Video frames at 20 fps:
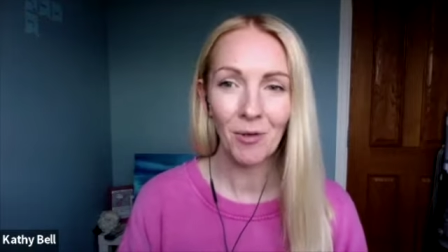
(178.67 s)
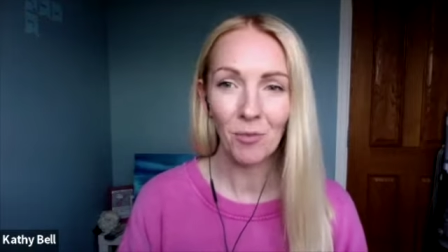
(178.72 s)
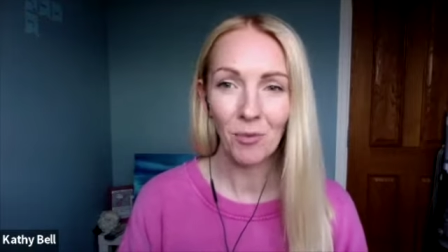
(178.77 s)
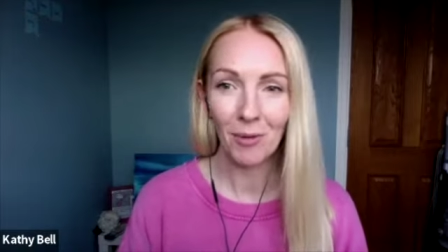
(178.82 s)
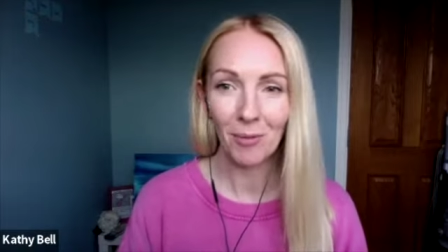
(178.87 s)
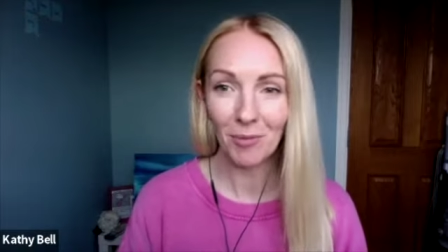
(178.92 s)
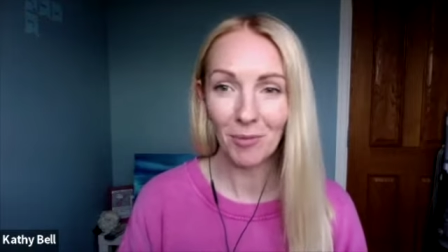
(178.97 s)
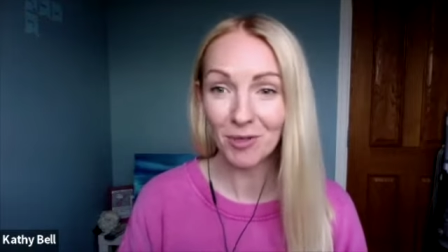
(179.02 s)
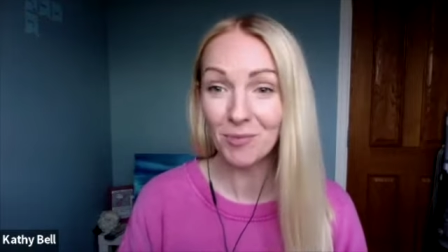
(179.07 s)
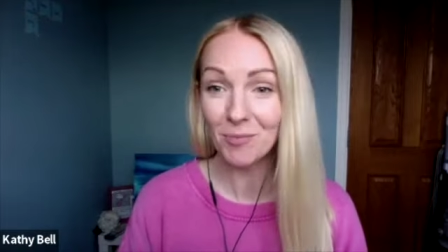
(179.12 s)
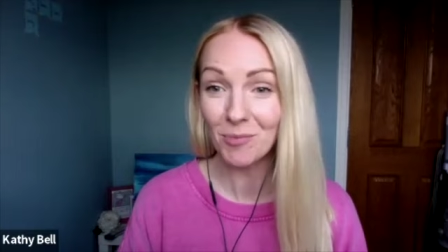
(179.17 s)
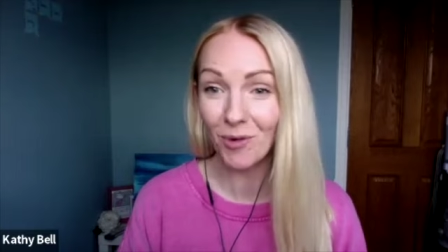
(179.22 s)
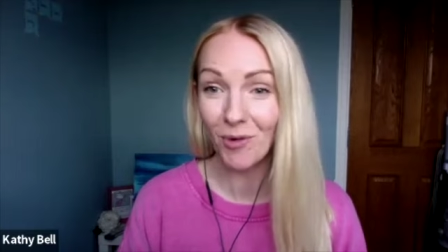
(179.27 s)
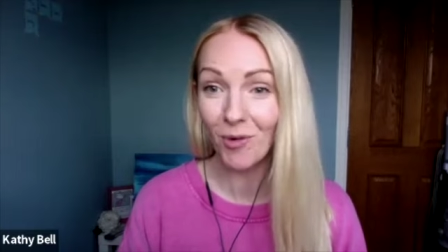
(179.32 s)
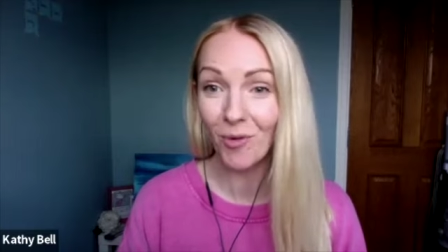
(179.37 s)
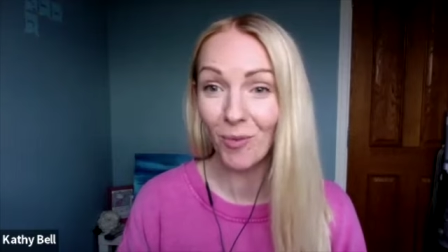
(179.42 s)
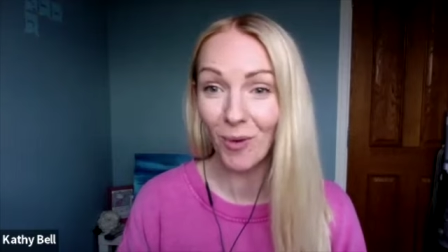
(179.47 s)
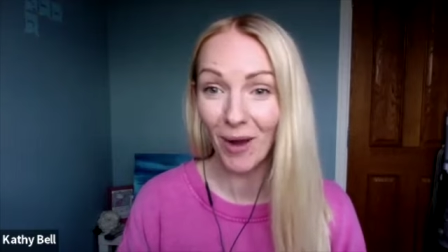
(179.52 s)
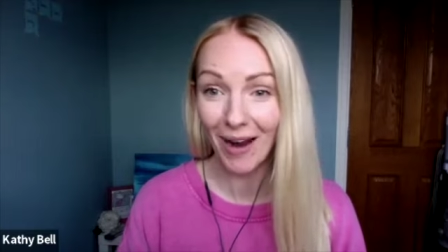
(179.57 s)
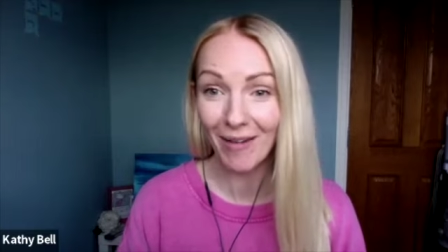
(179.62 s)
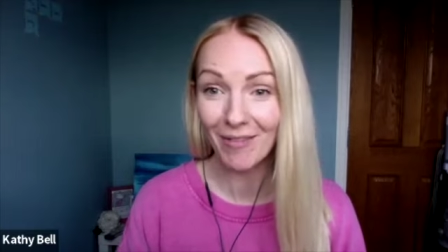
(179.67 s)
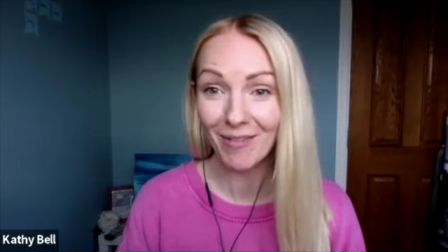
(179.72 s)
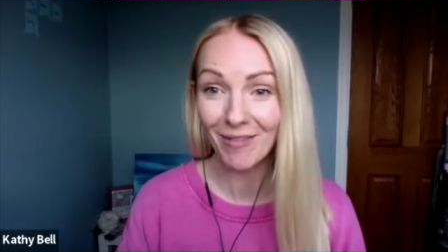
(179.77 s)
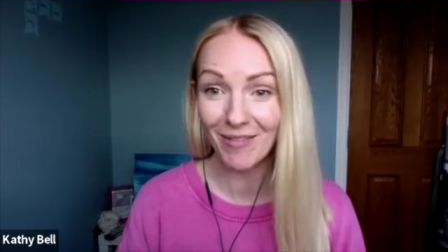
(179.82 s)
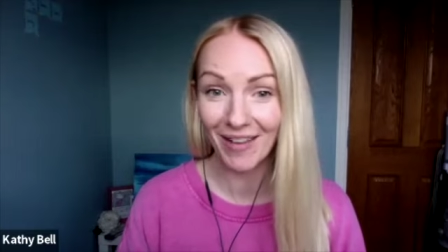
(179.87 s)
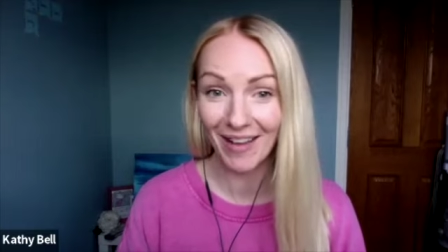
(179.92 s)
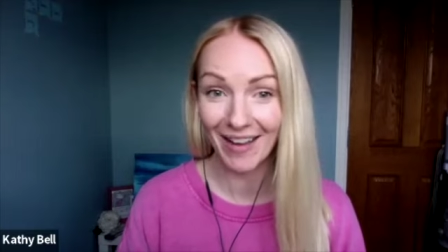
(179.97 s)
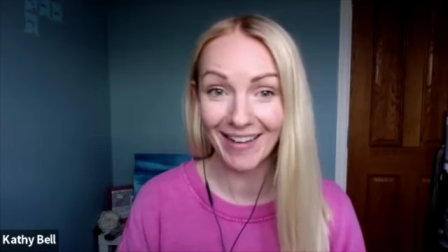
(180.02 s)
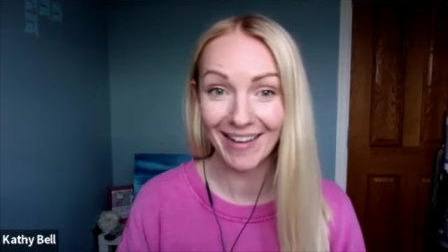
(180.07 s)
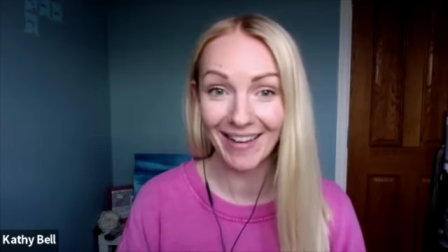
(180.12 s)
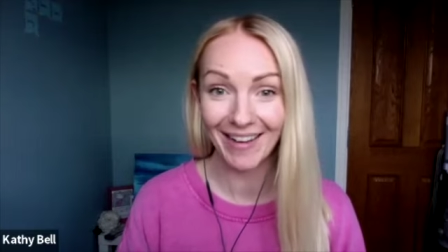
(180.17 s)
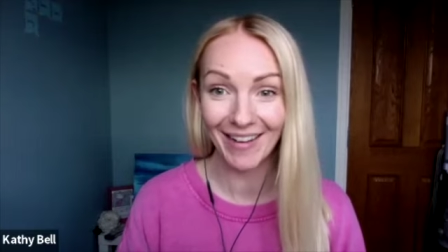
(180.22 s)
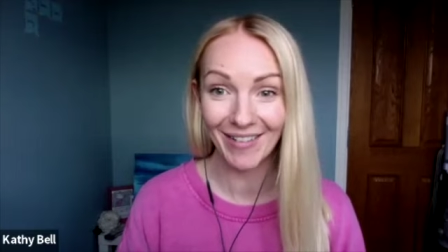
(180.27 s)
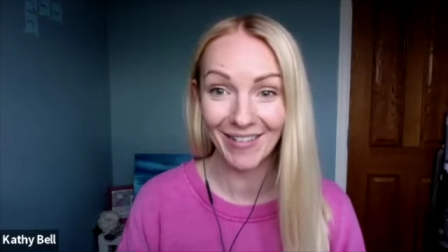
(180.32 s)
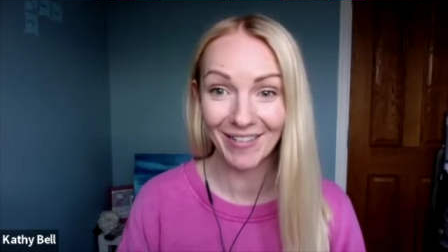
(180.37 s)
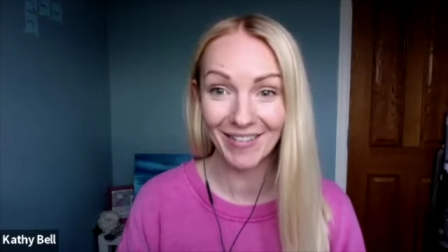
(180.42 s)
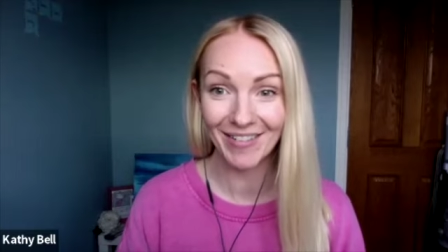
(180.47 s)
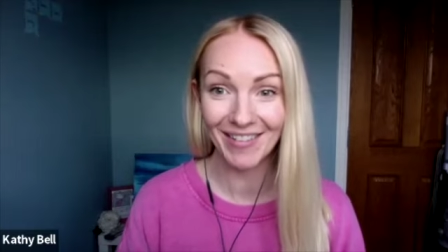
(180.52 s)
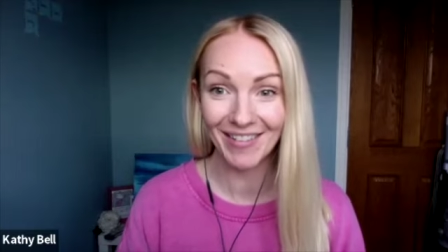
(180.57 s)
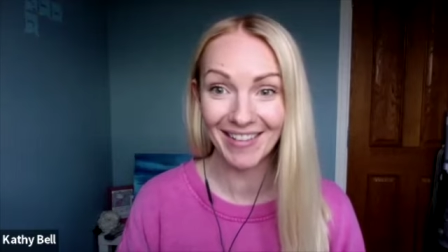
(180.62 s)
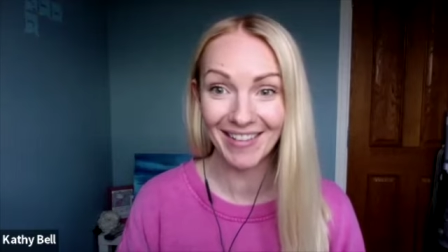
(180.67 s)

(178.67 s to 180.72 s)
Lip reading: We're much more aware of that now,